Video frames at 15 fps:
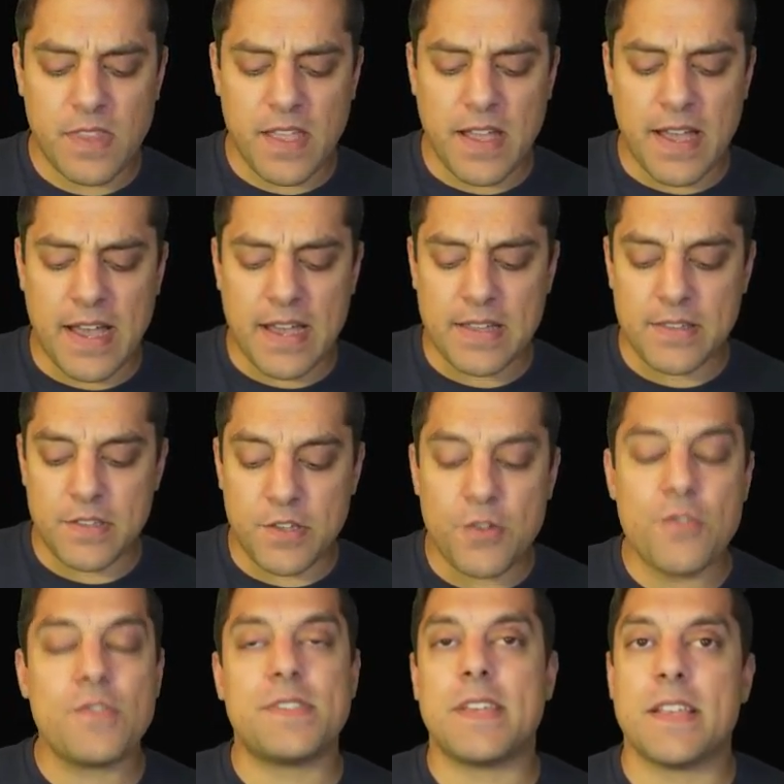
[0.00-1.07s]
uh,
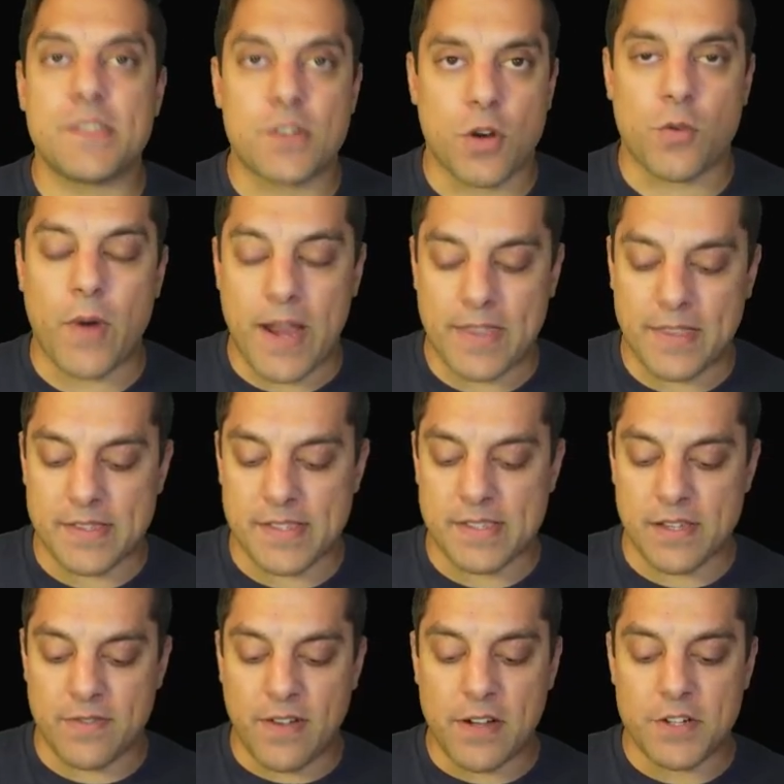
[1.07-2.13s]
use this or write this as
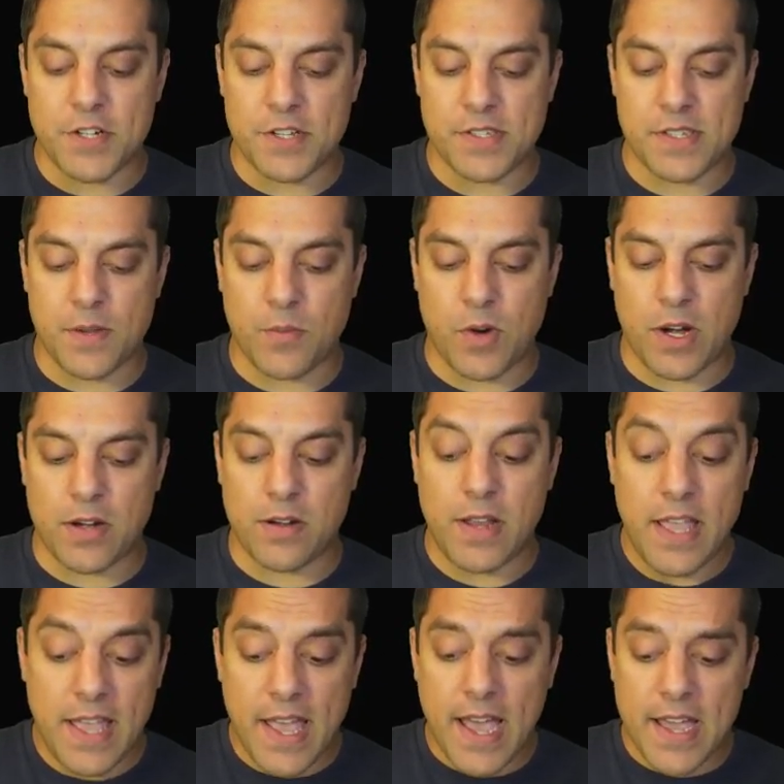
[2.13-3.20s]
a function somewhere.
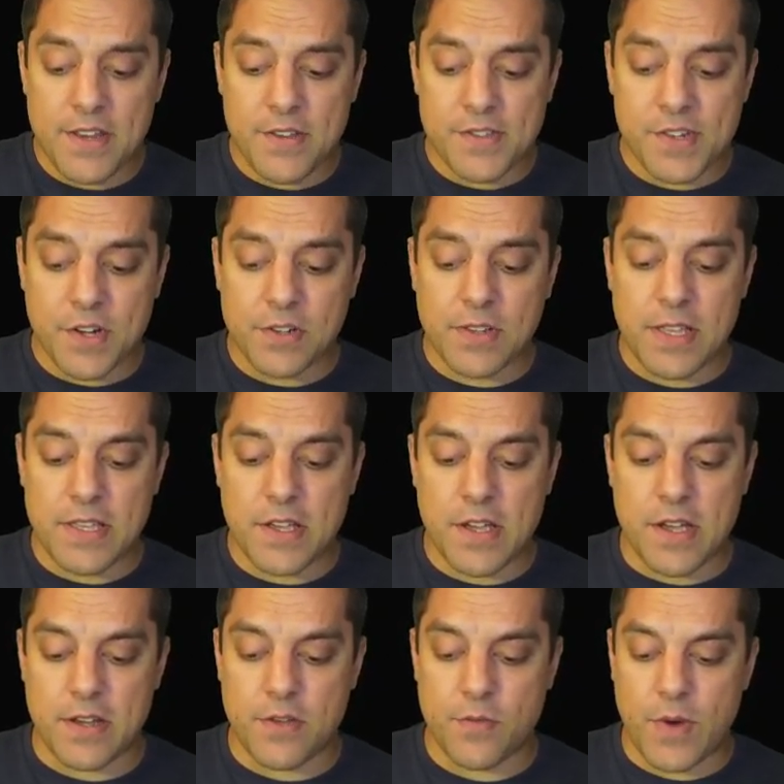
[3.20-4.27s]
And you certainly
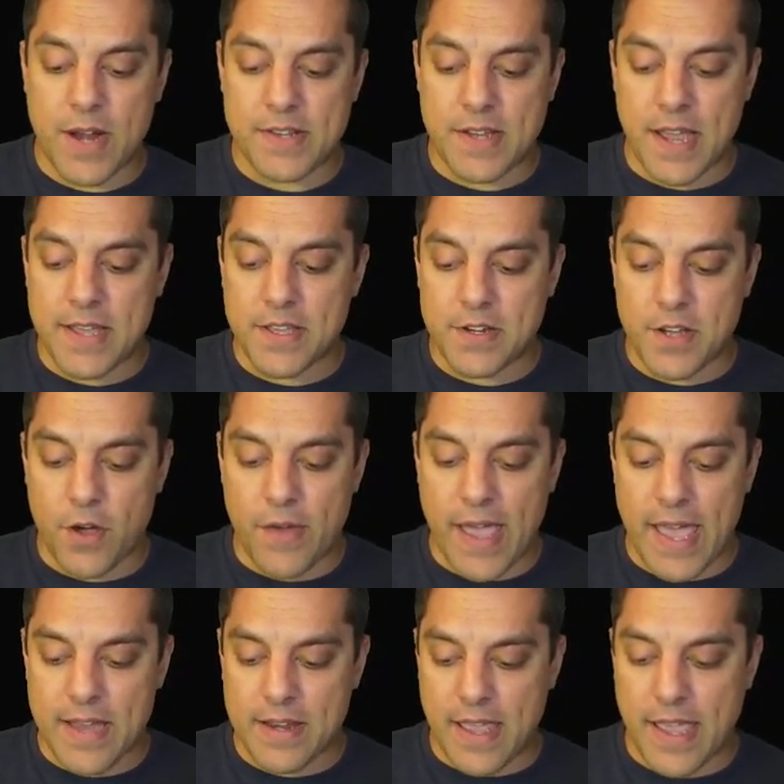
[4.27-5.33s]
could, right? I could go
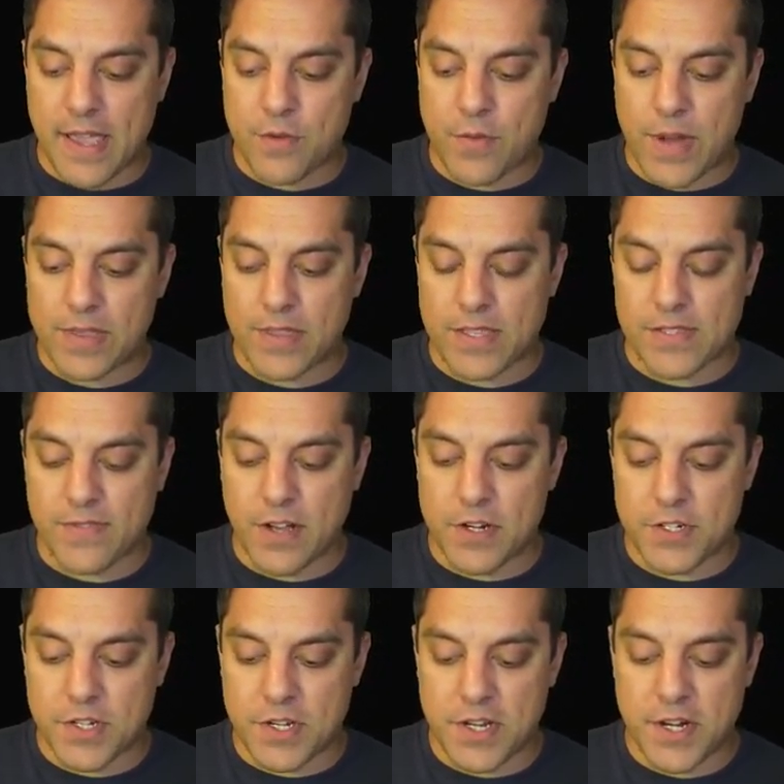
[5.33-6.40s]
ahead and write this
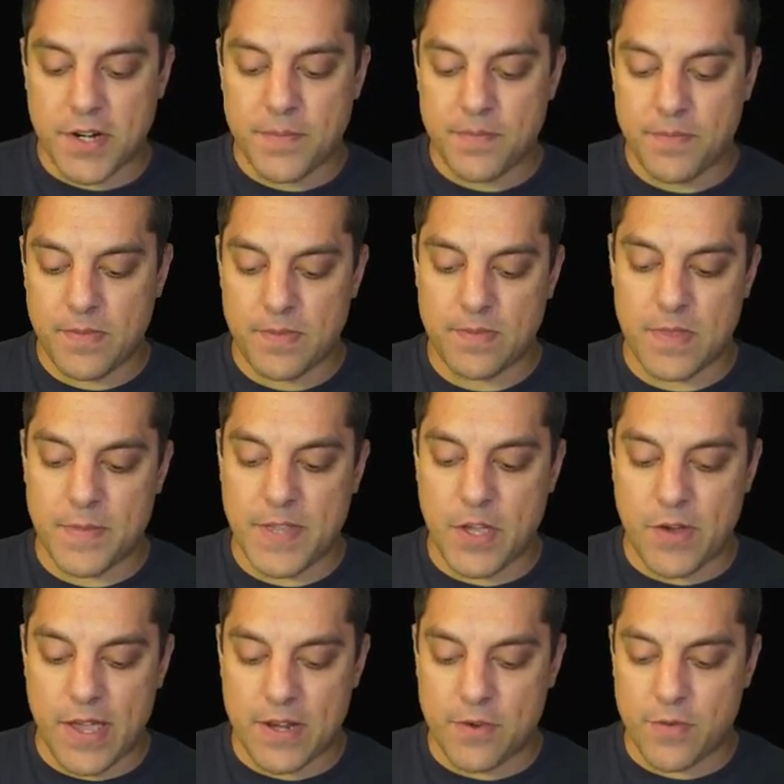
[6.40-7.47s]
function here. Let me go
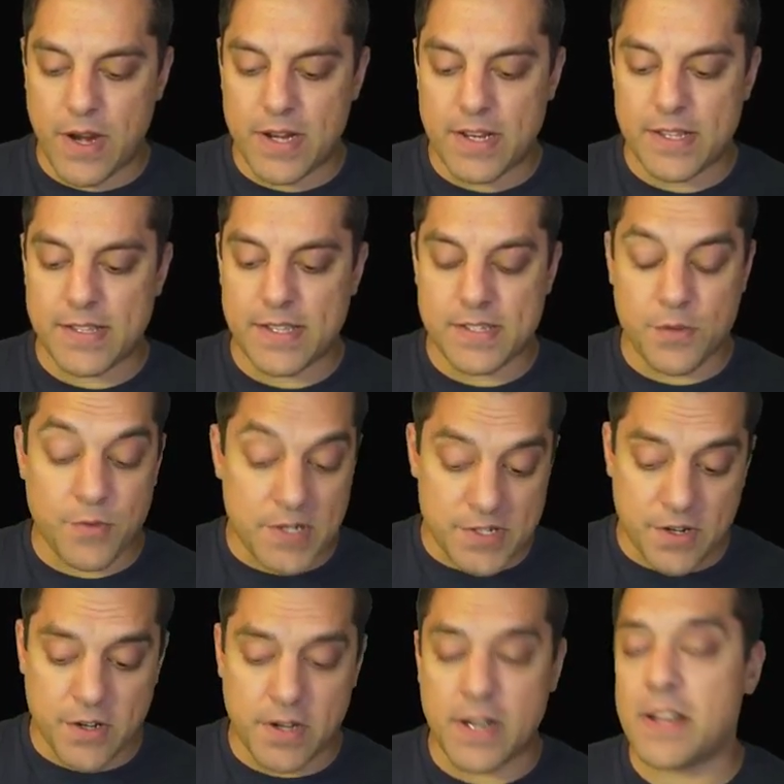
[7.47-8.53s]
ahead and write it. It doesn't
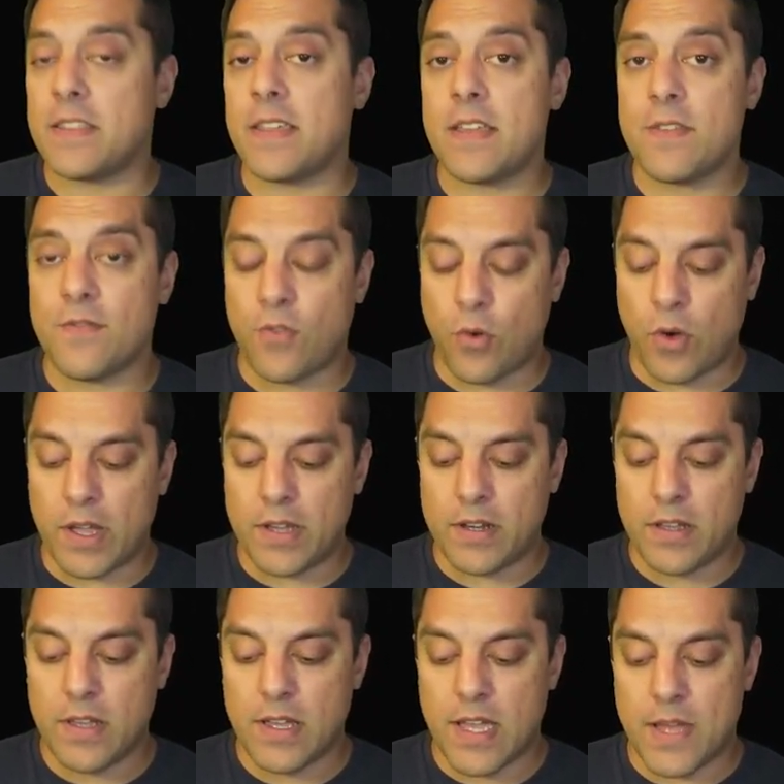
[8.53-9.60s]
return anything, void.
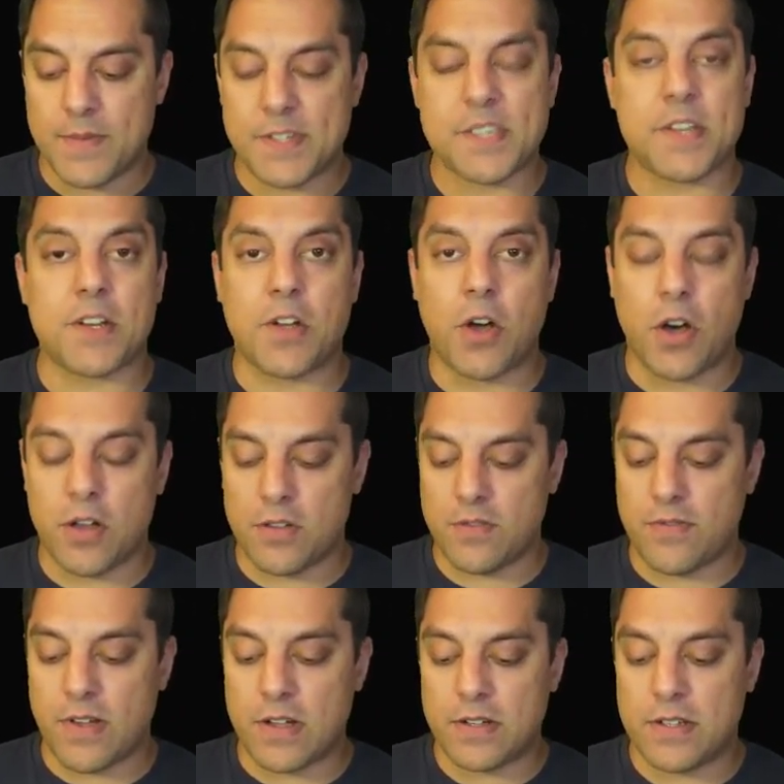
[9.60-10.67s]
I'm just going to call
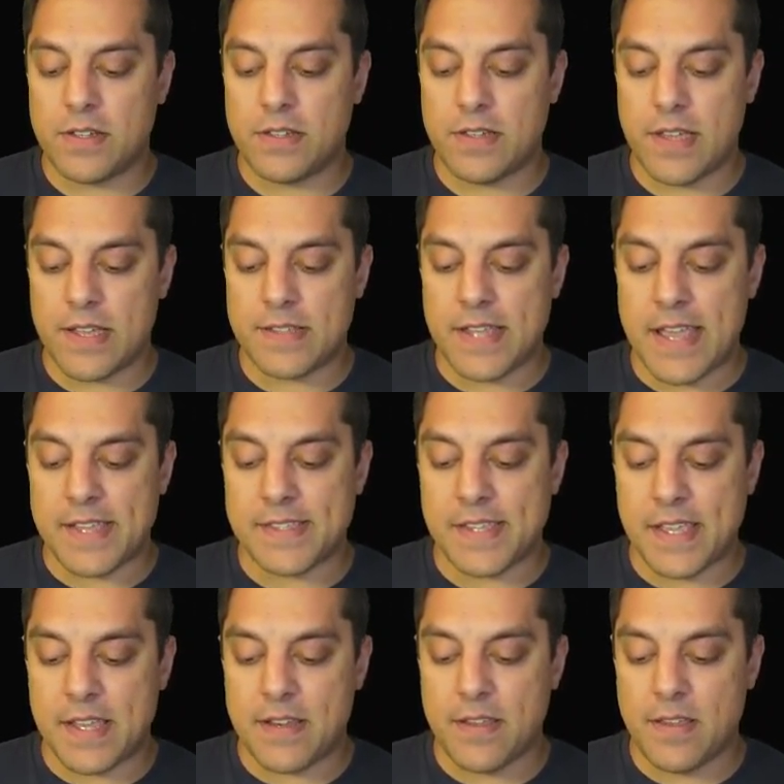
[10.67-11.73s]
it func. It takes
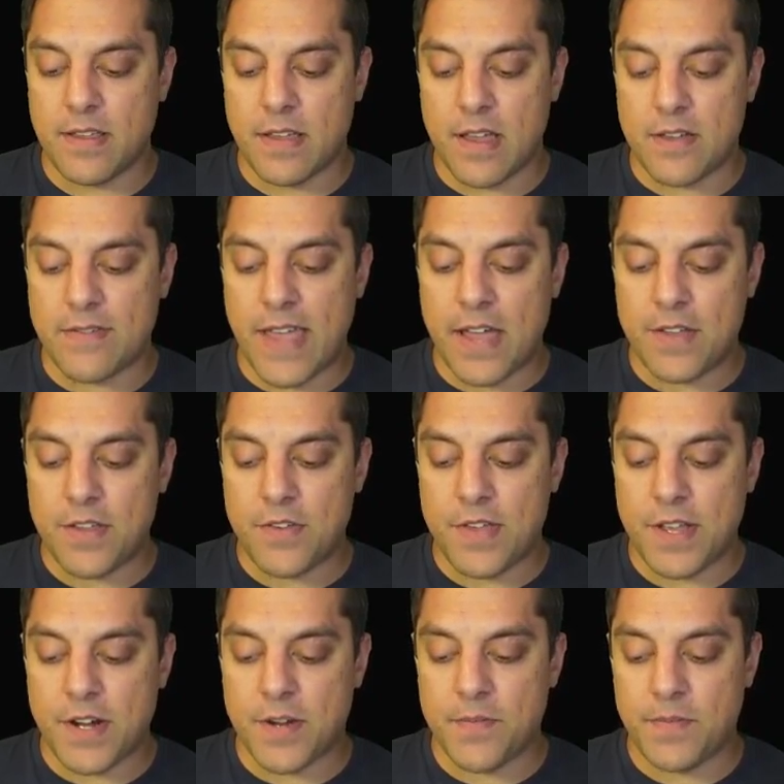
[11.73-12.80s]
in a value
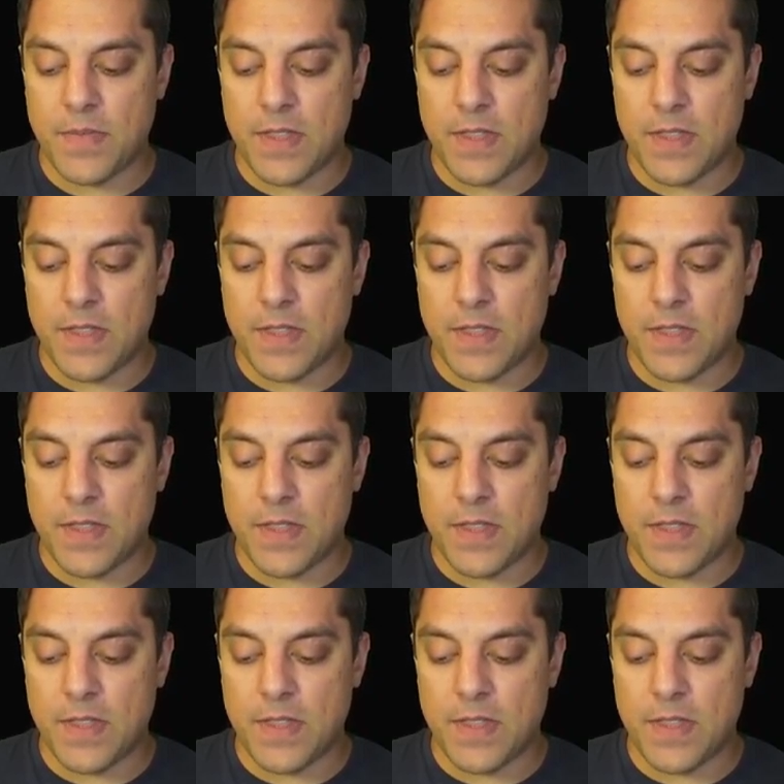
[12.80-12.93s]
here.